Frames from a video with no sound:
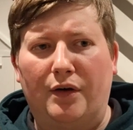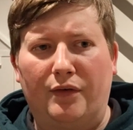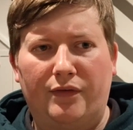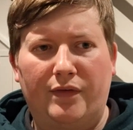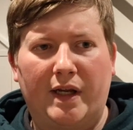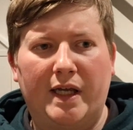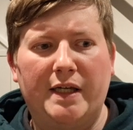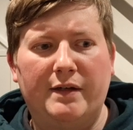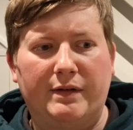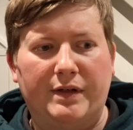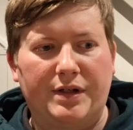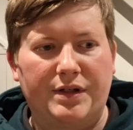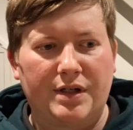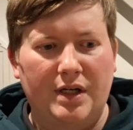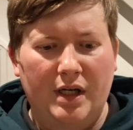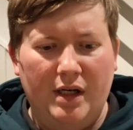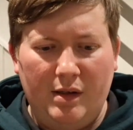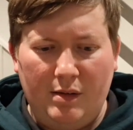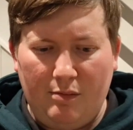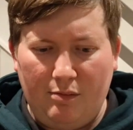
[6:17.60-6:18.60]
flavours,
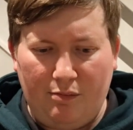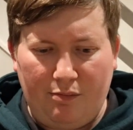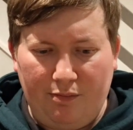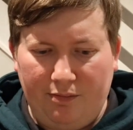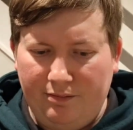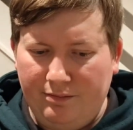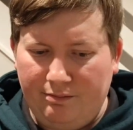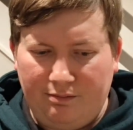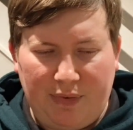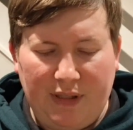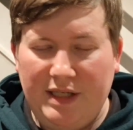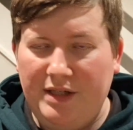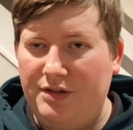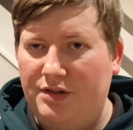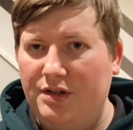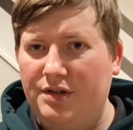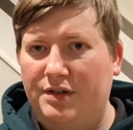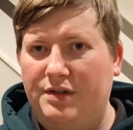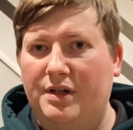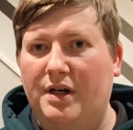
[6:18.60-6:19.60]
but it's
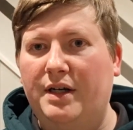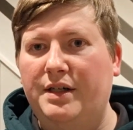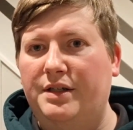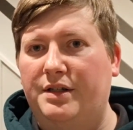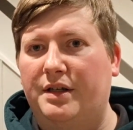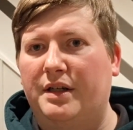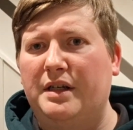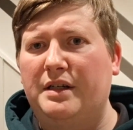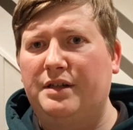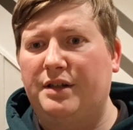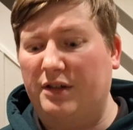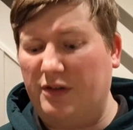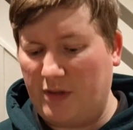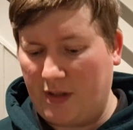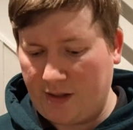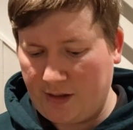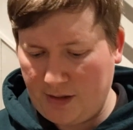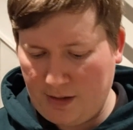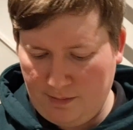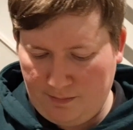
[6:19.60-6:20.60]
just nice and easy
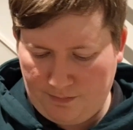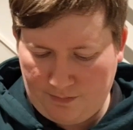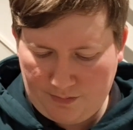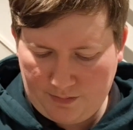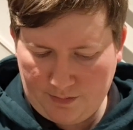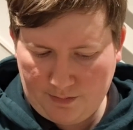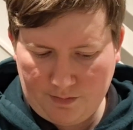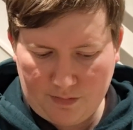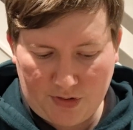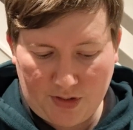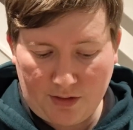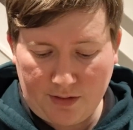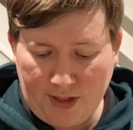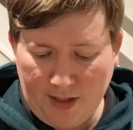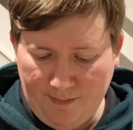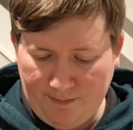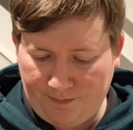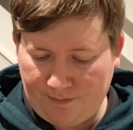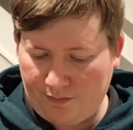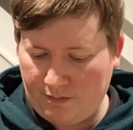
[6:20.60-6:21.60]
drinking. So
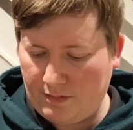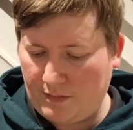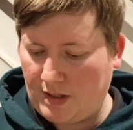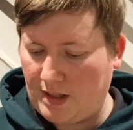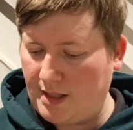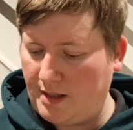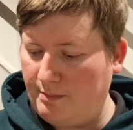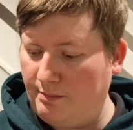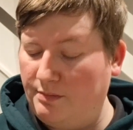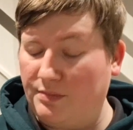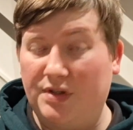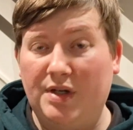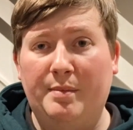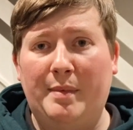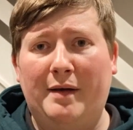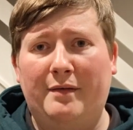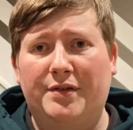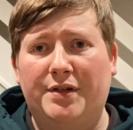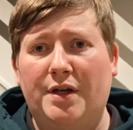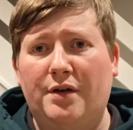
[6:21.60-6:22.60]
yeah, see it
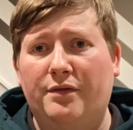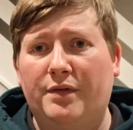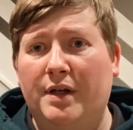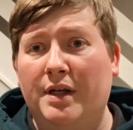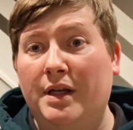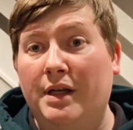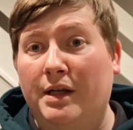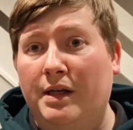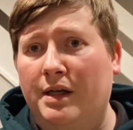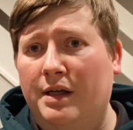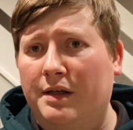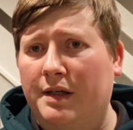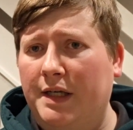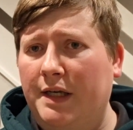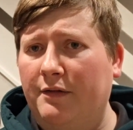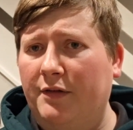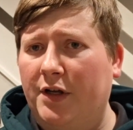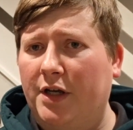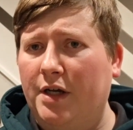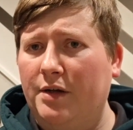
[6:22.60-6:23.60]
back for yourself.
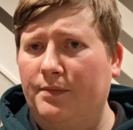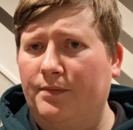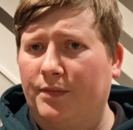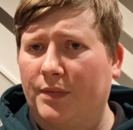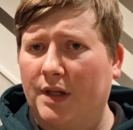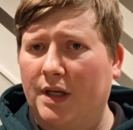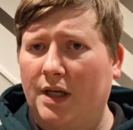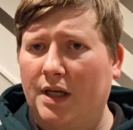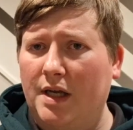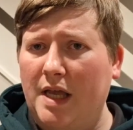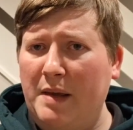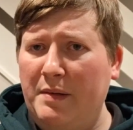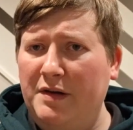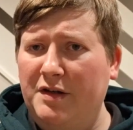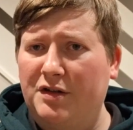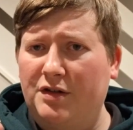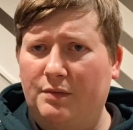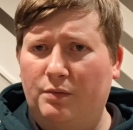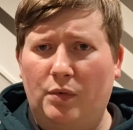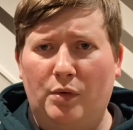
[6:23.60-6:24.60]
Give it a go.
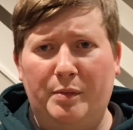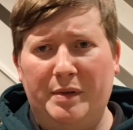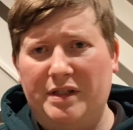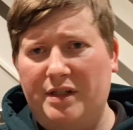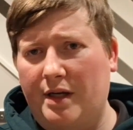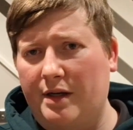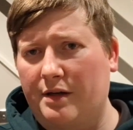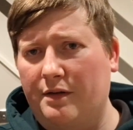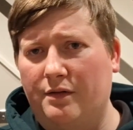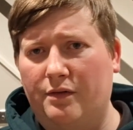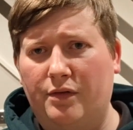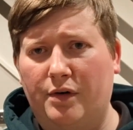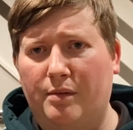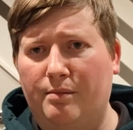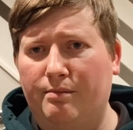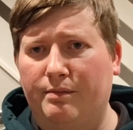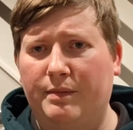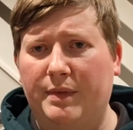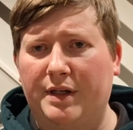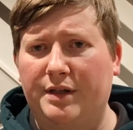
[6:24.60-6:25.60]
Image will be taken
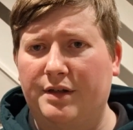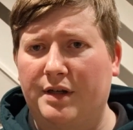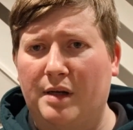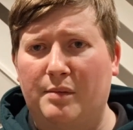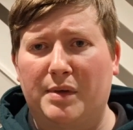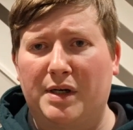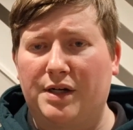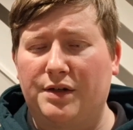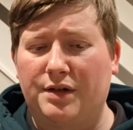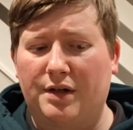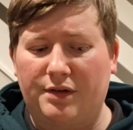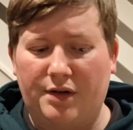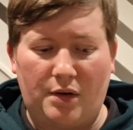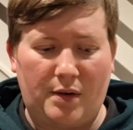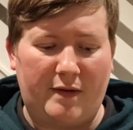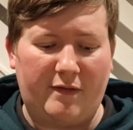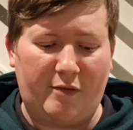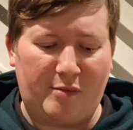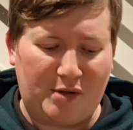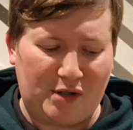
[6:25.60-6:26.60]
from the internet because I don't
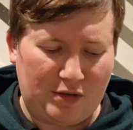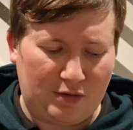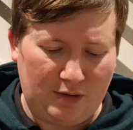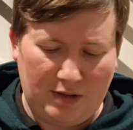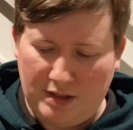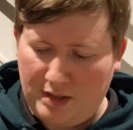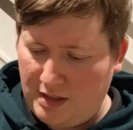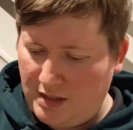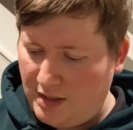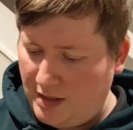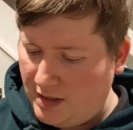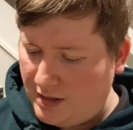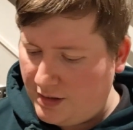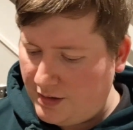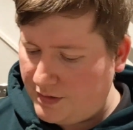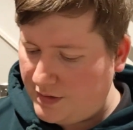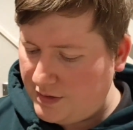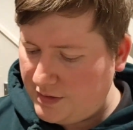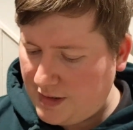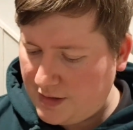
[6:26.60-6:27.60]
have the bottle,
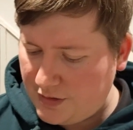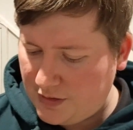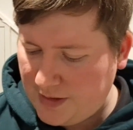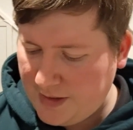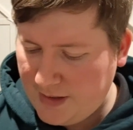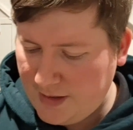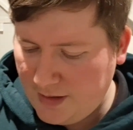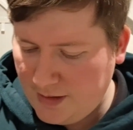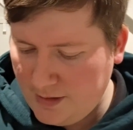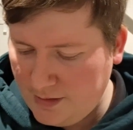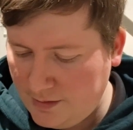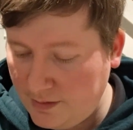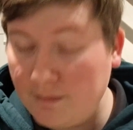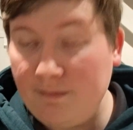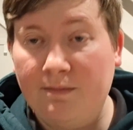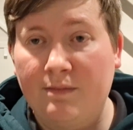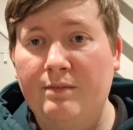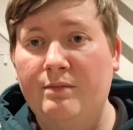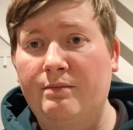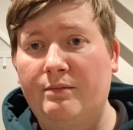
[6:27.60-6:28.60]
because it's actually in
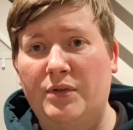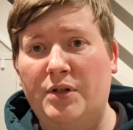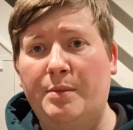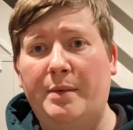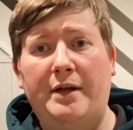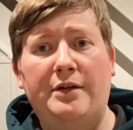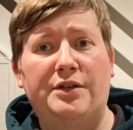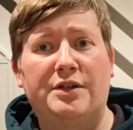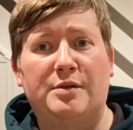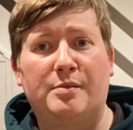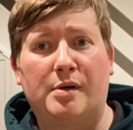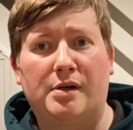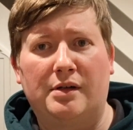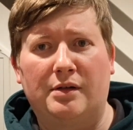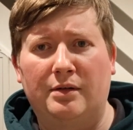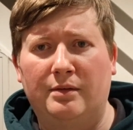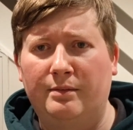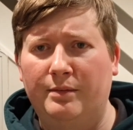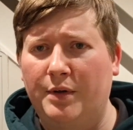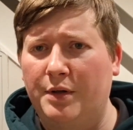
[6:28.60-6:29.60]
someone else's
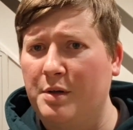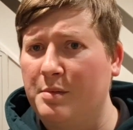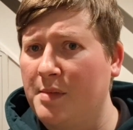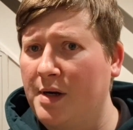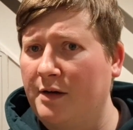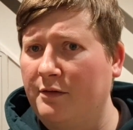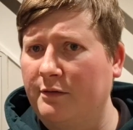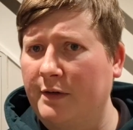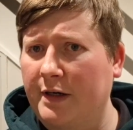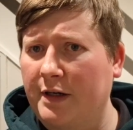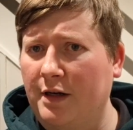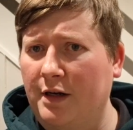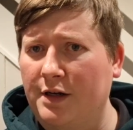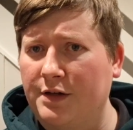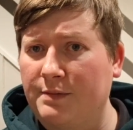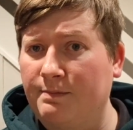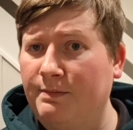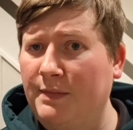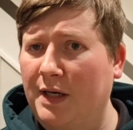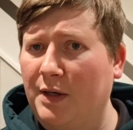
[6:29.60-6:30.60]
bottle you might
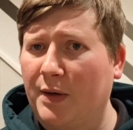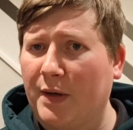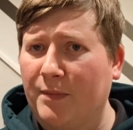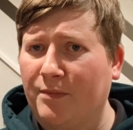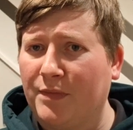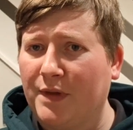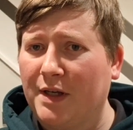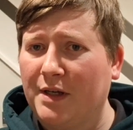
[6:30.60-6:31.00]
recognise. Anyway,